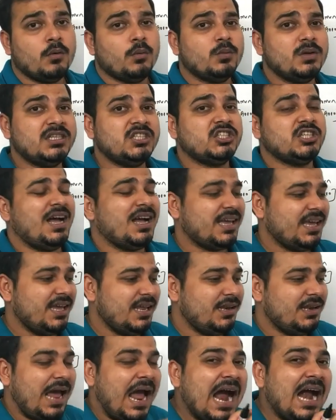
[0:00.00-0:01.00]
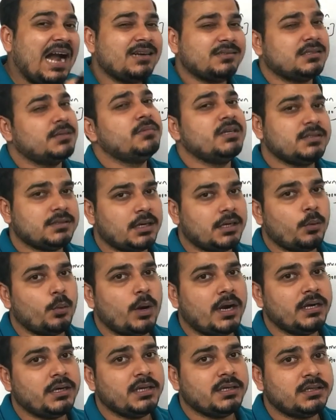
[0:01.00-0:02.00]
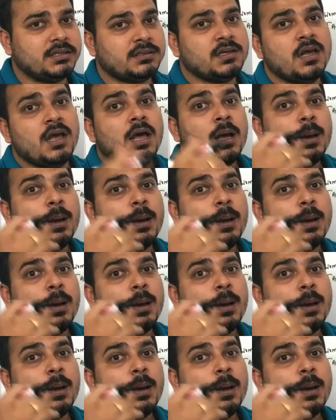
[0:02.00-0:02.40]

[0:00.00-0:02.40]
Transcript: which again had some disadvantages,